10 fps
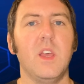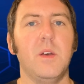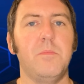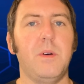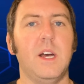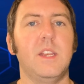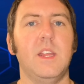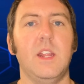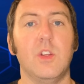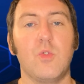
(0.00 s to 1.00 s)
but
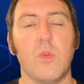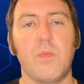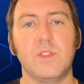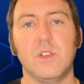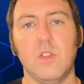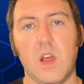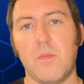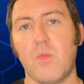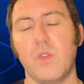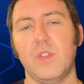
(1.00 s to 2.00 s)
it incorporates a
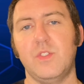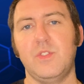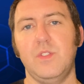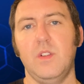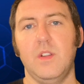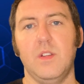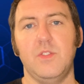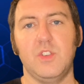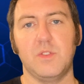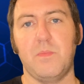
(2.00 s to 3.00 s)
lot more than
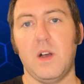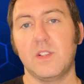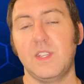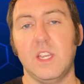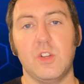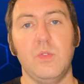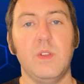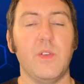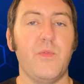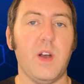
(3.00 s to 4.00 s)
just boxing,
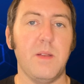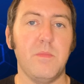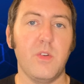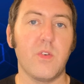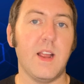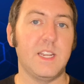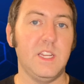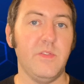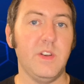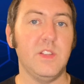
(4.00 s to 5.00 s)
including fine motor
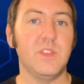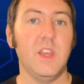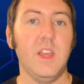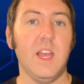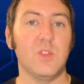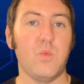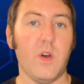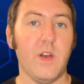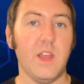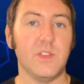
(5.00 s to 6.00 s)
activities as
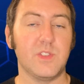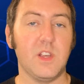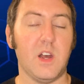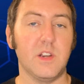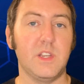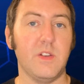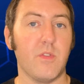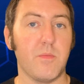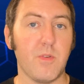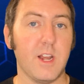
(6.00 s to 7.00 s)
well as cognitive
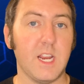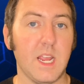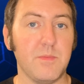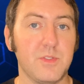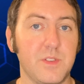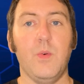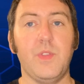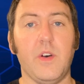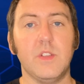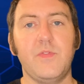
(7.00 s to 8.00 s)
or brain games. With
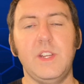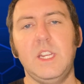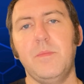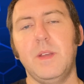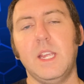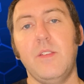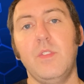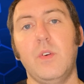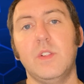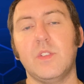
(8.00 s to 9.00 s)
LSVT Big, even
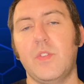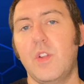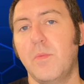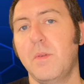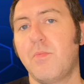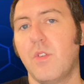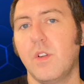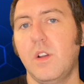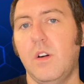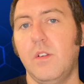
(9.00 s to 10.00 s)
though it is a therapy
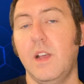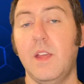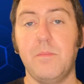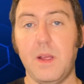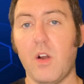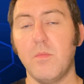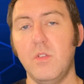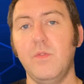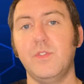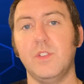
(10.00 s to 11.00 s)
protocol and power
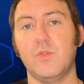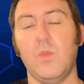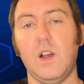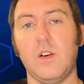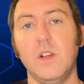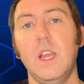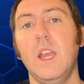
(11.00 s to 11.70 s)
moves as well,